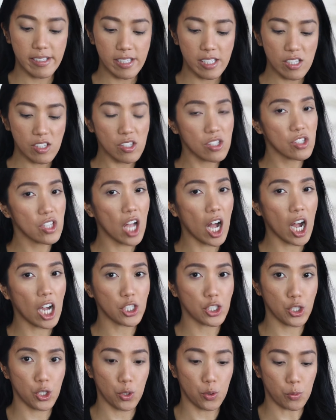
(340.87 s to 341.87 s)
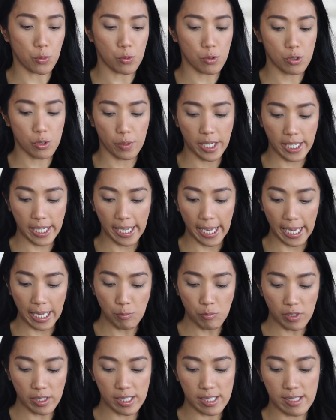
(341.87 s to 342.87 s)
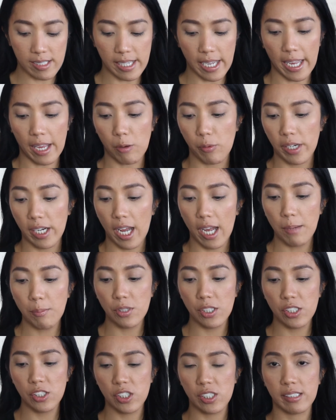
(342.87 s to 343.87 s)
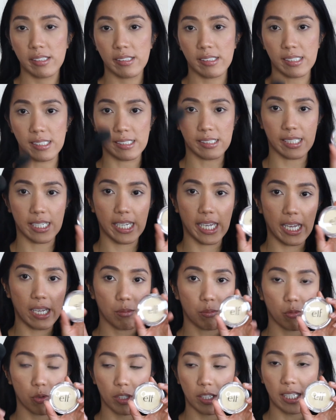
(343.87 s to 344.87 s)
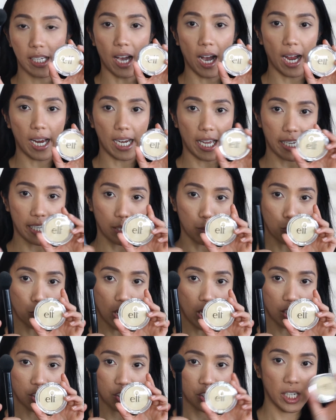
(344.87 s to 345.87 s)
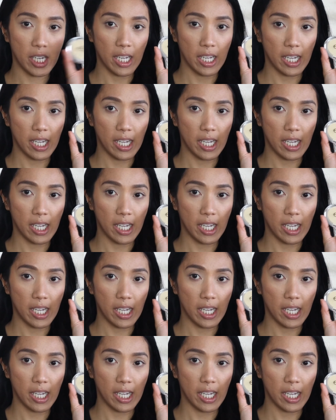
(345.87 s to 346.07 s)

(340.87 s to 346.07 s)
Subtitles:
is not new, so it came with a set. When I purchased this, it came with a highlighting brush.